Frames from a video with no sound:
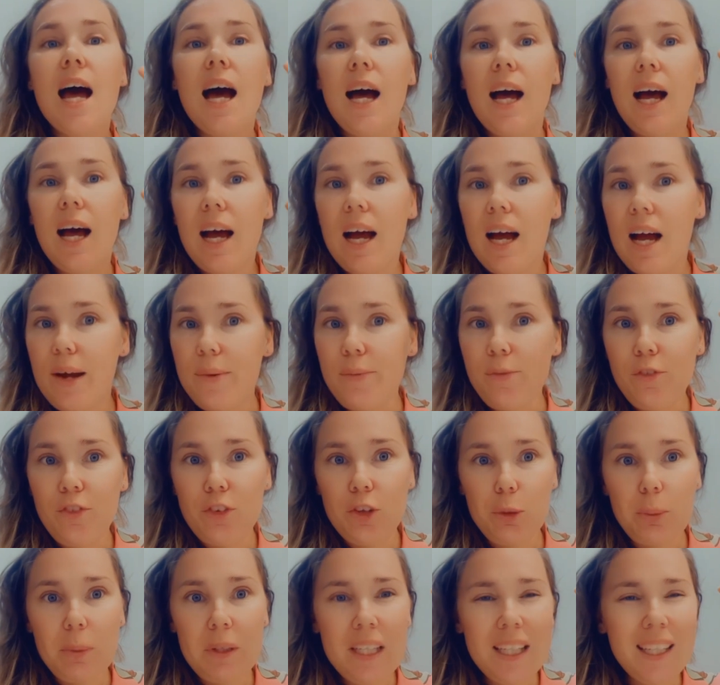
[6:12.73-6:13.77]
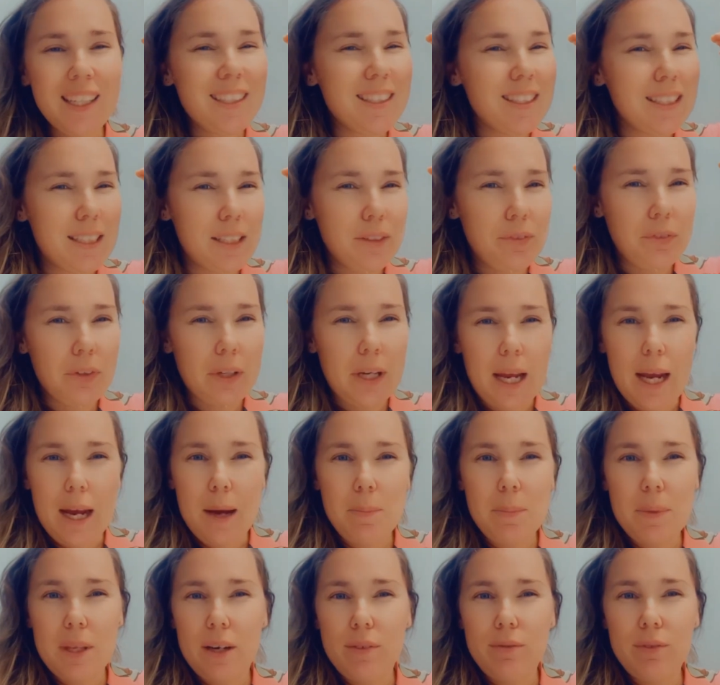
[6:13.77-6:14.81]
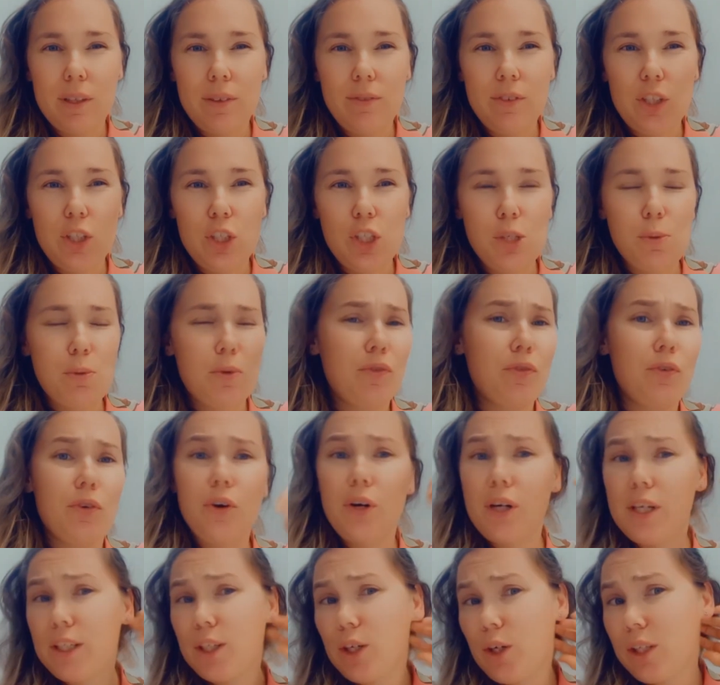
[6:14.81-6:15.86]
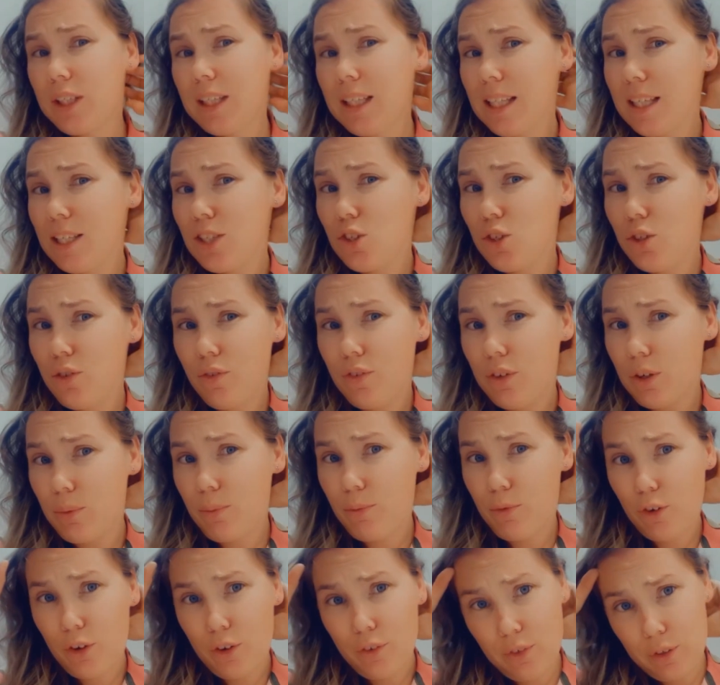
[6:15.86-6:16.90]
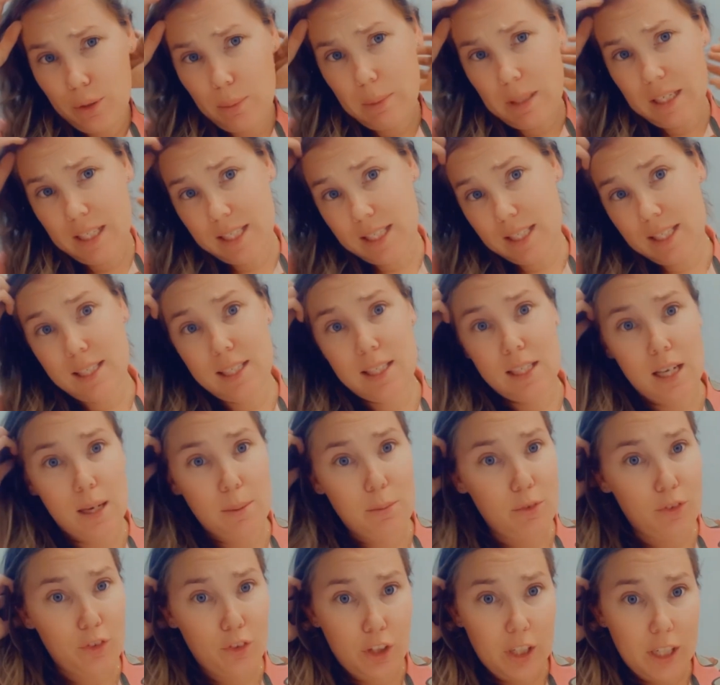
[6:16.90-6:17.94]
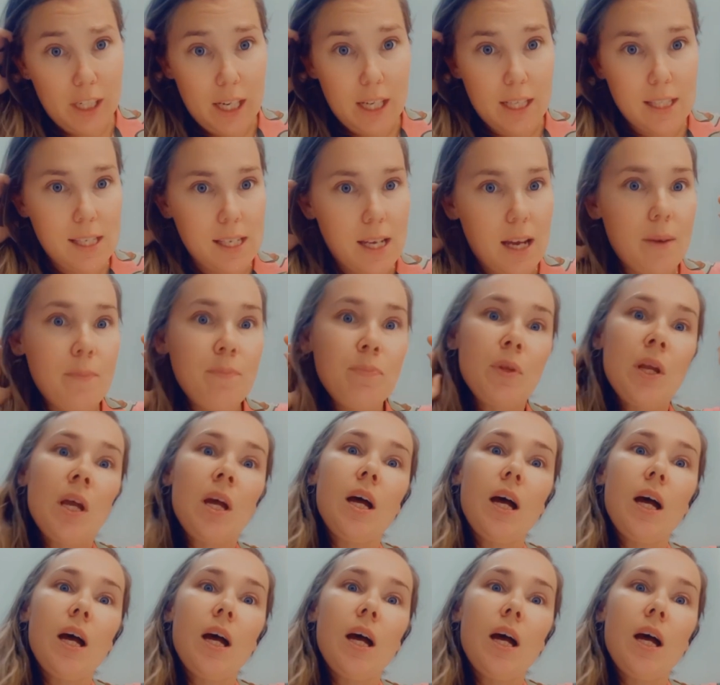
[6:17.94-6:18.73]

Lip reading: I'm filming in a different app that I've never used before, and it only lets you film for a few minutes at a time before it cuts out.